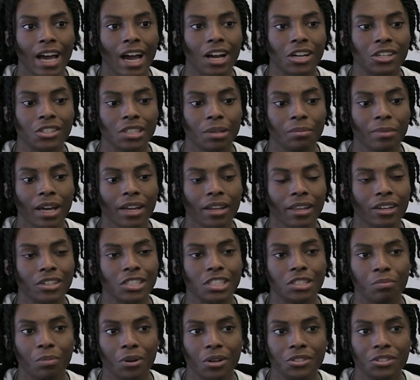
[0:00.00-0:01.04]
actually. I'm kind of like a
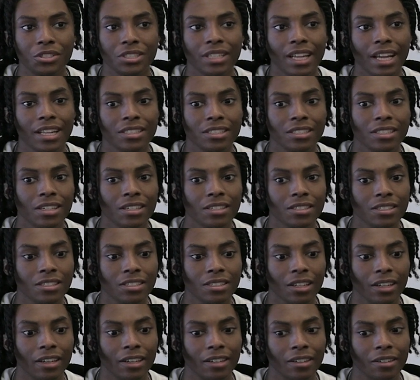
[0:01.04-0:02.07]
sponge in that
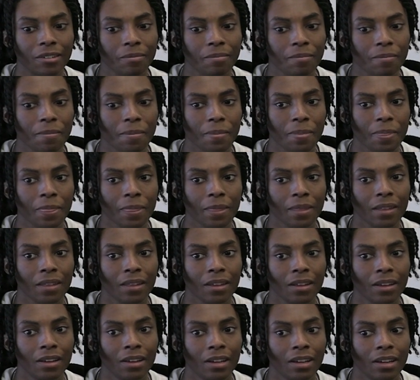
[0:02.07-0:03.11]
sense. Like,
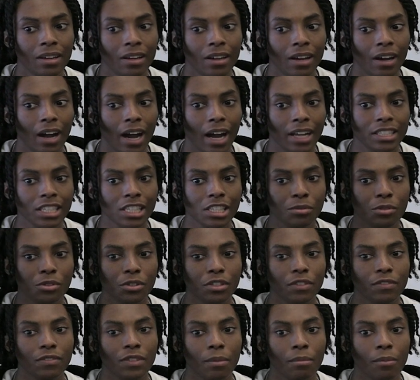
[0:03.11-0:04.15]
I take
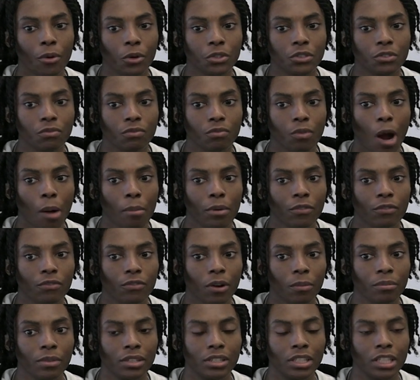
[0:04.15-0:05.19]
inspiration from the most, probably
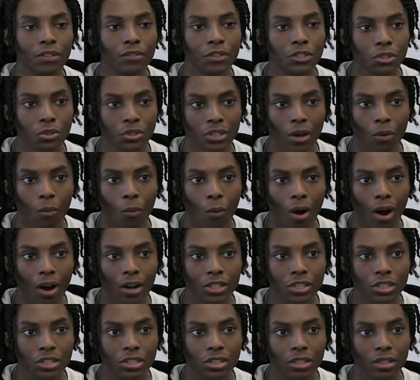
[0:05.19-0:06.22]
from the TV shows I
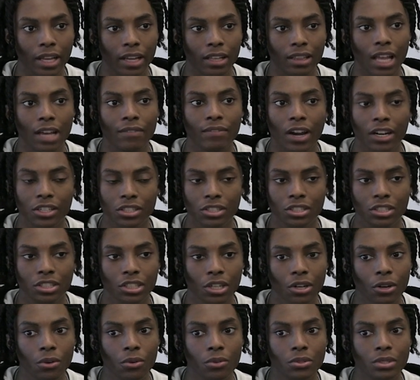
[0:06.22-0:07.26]
watch, like live action
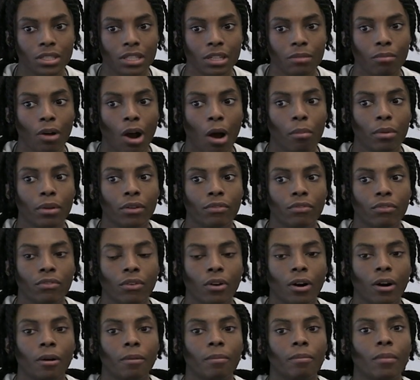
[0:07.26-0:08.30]
shows, and probably
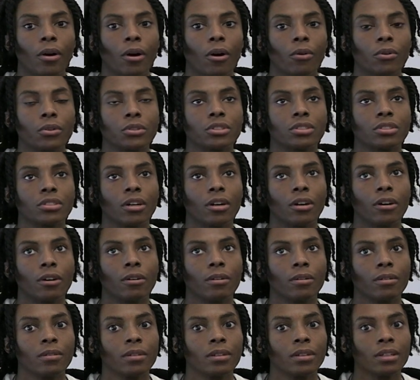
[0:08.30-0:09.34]
from
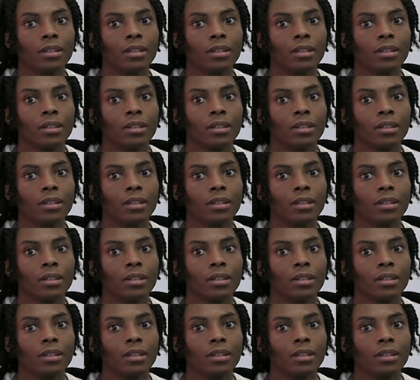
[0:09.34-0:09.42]
also